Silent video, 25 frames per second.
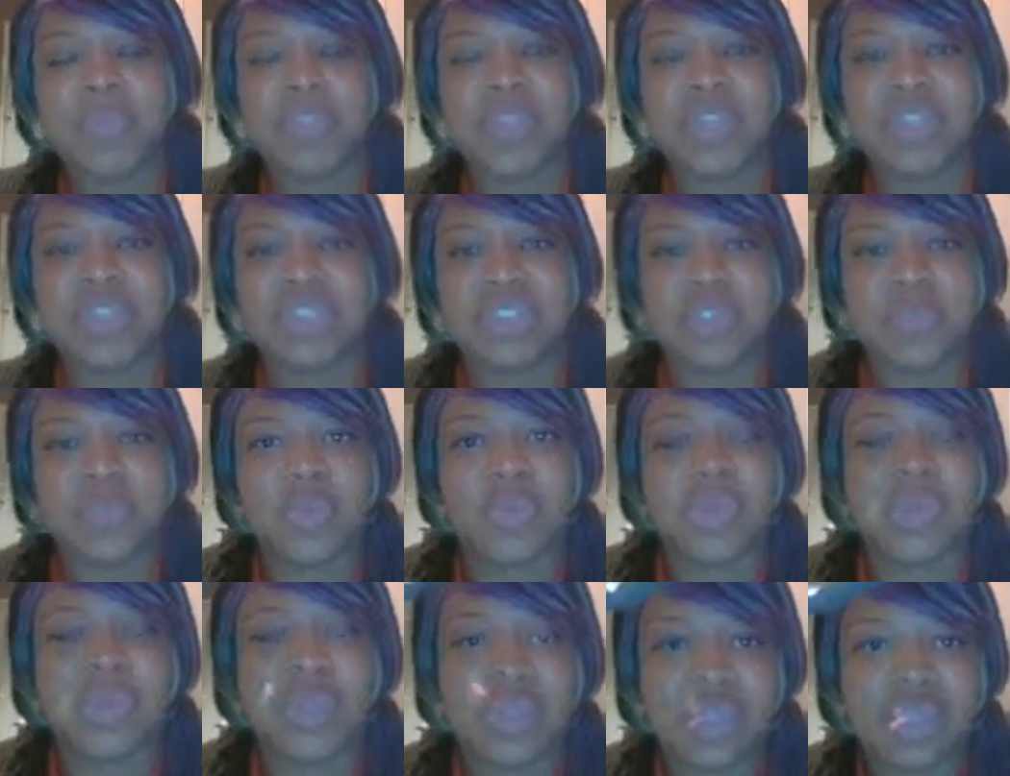And just
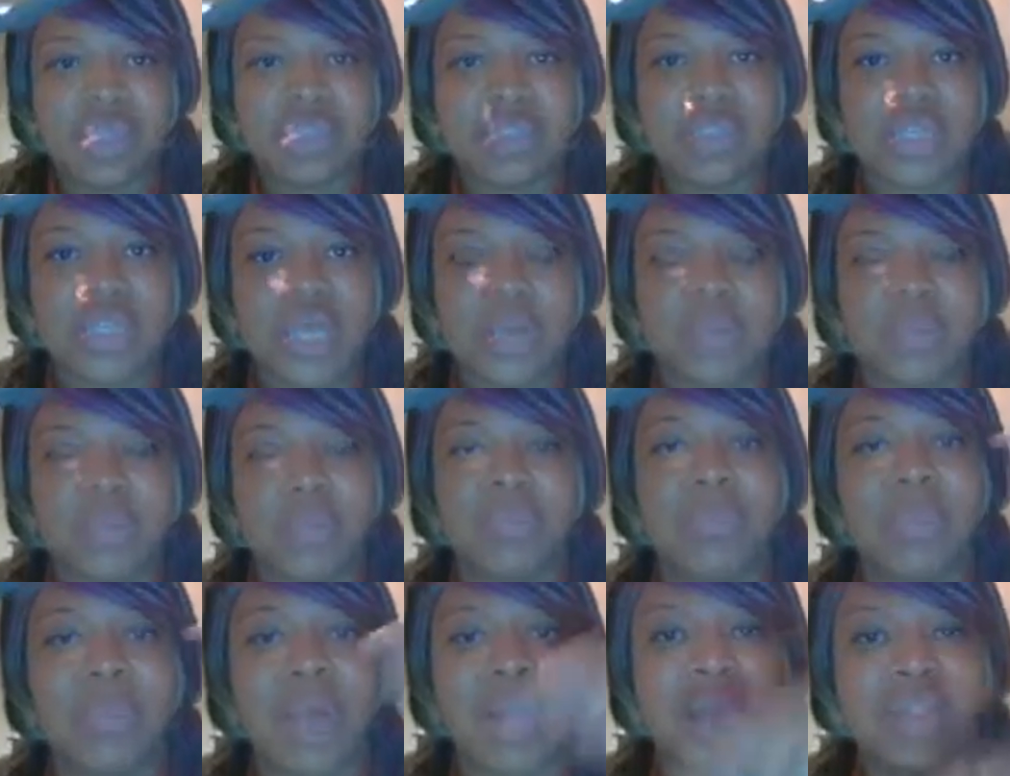picking this up
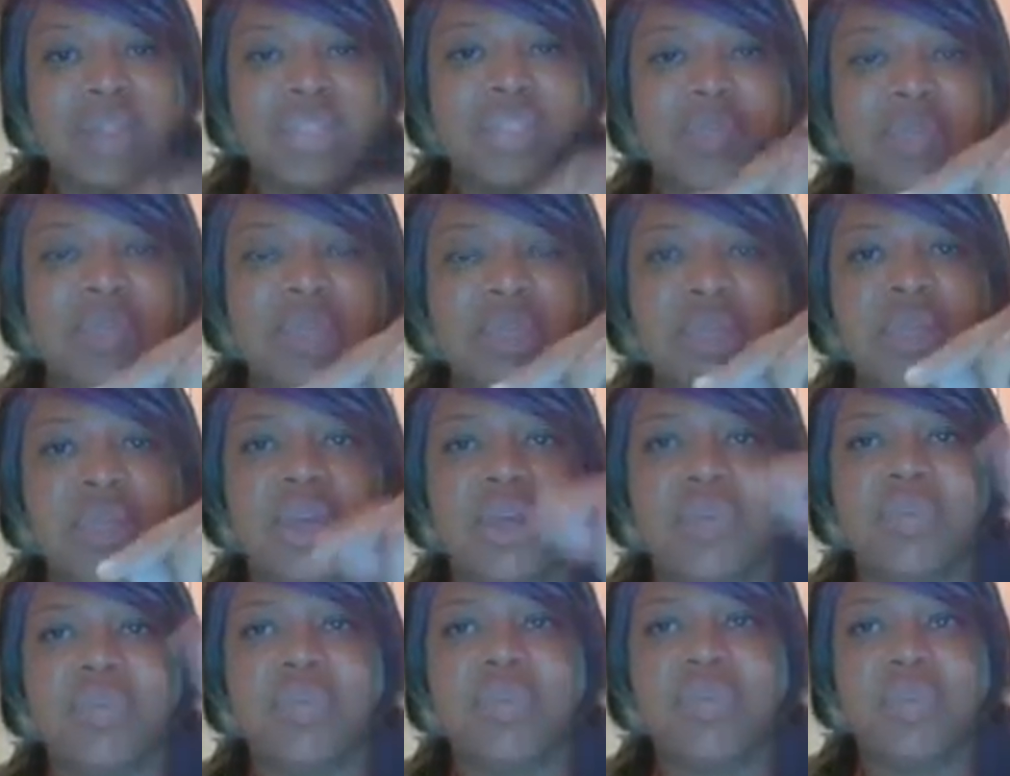reminds me
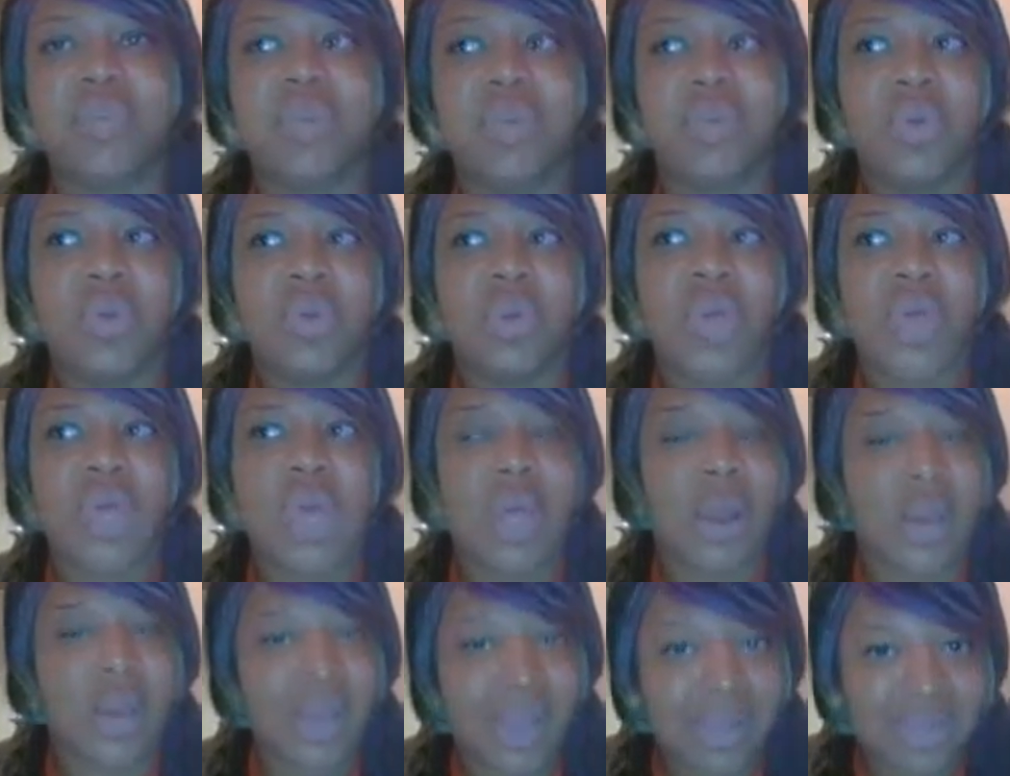of
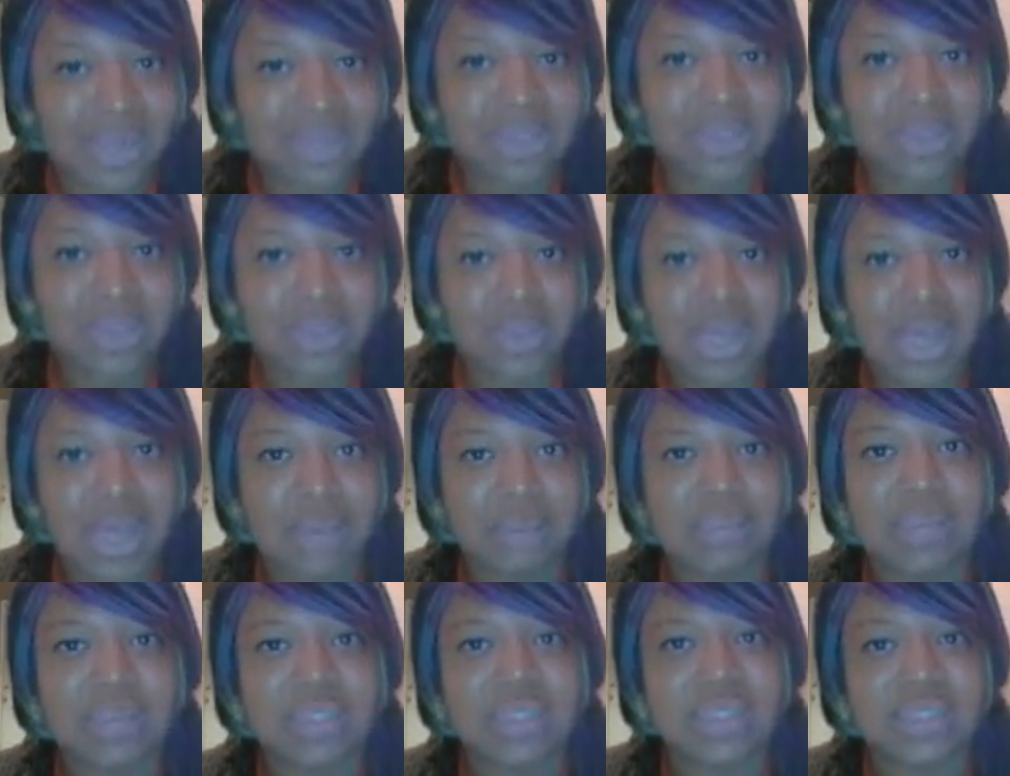how I can do
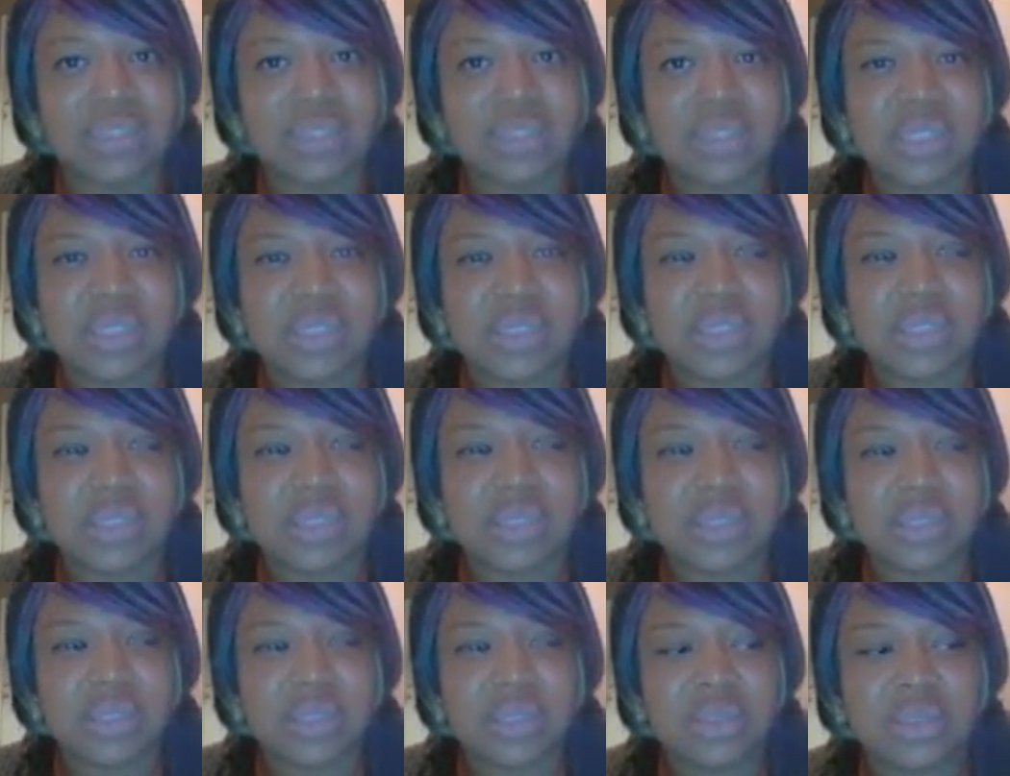that mentally.
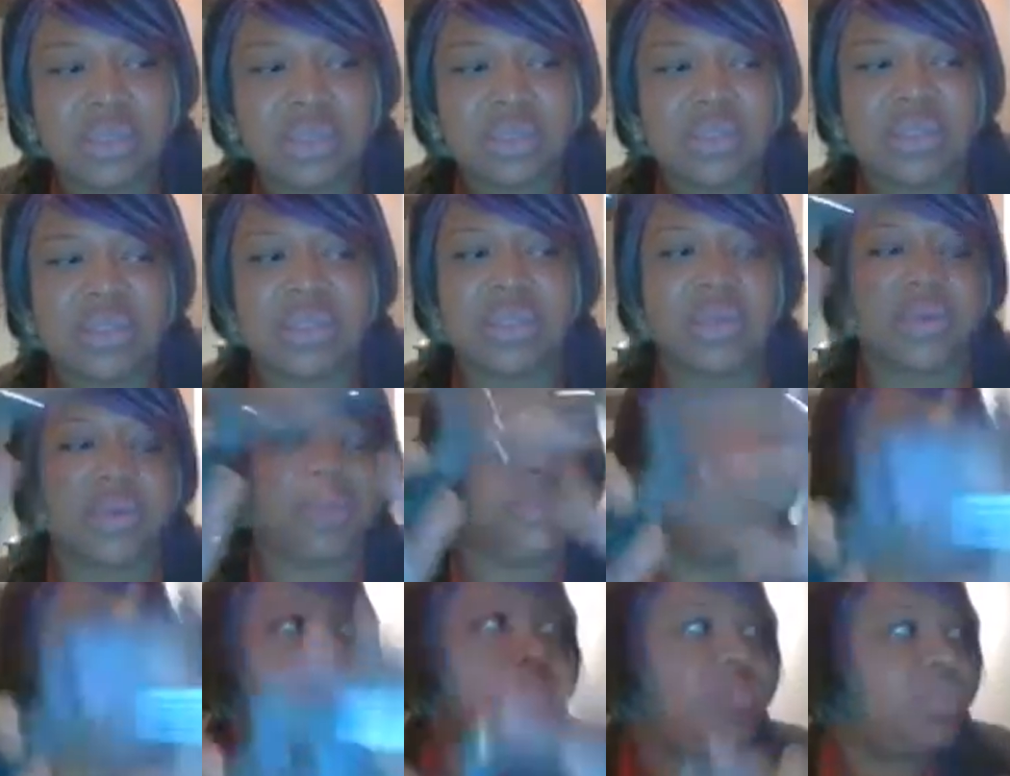
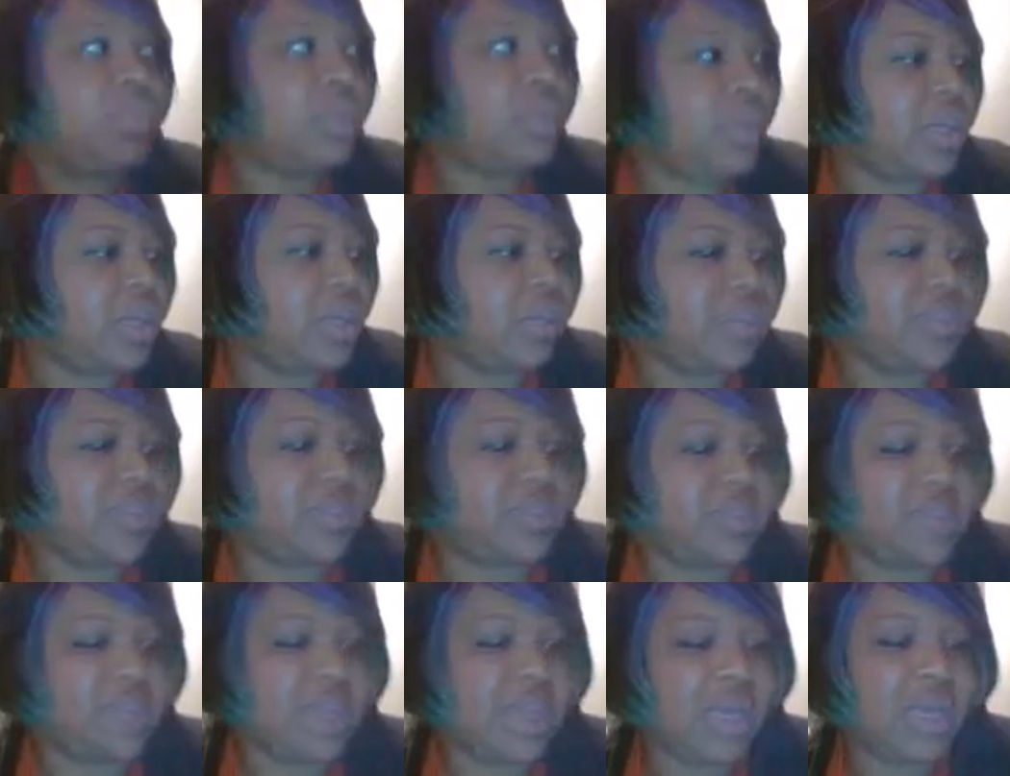So yeah,
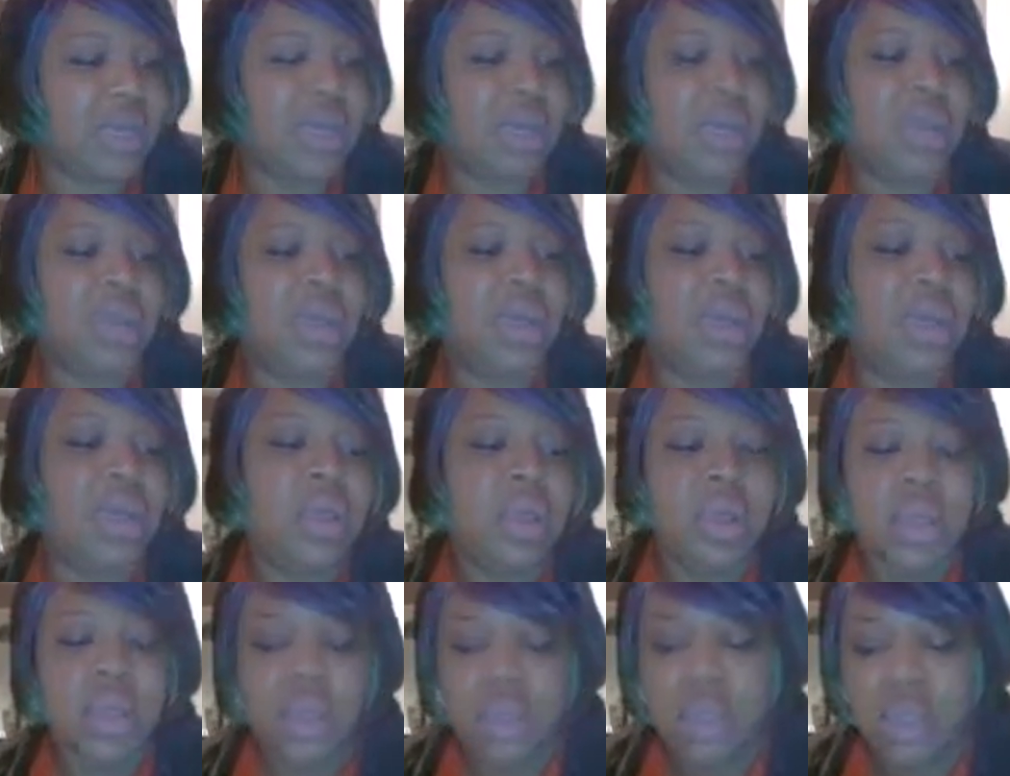there's that.
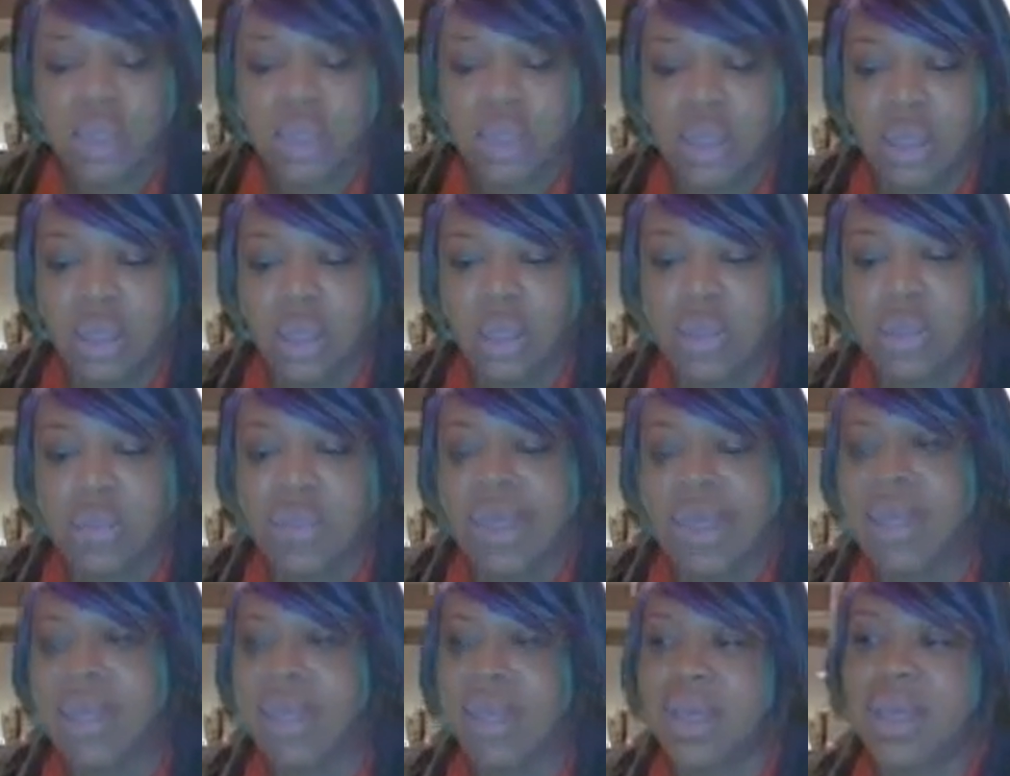
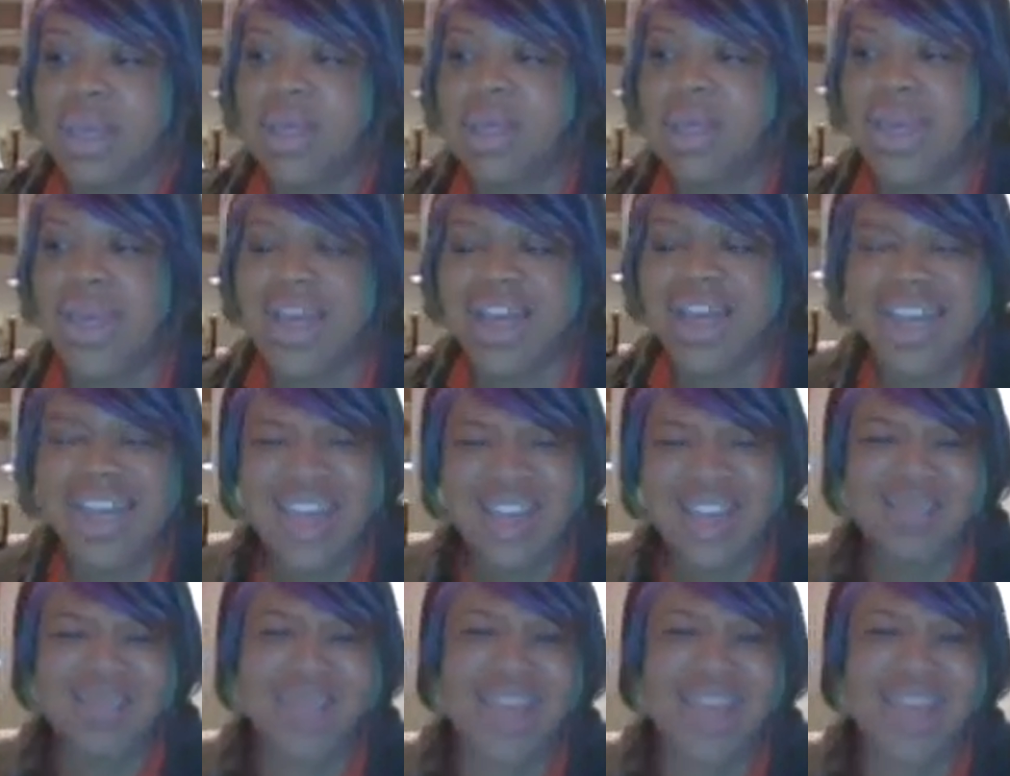Okay, I came